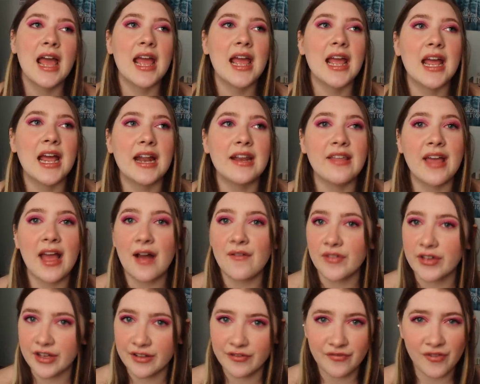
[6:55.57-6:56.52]
and they
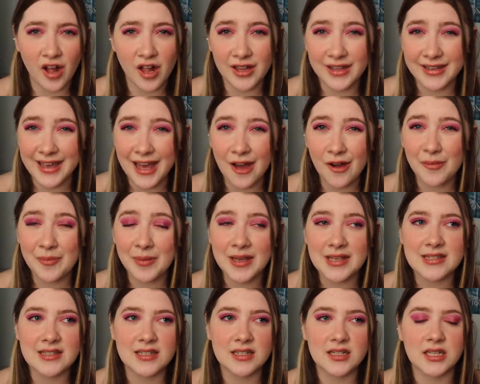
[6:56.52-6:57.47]
have like a falling out
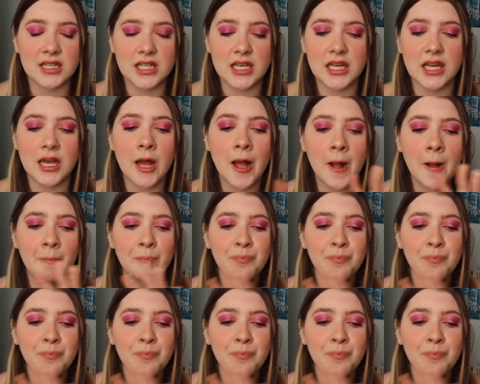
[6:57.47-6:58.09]
basically.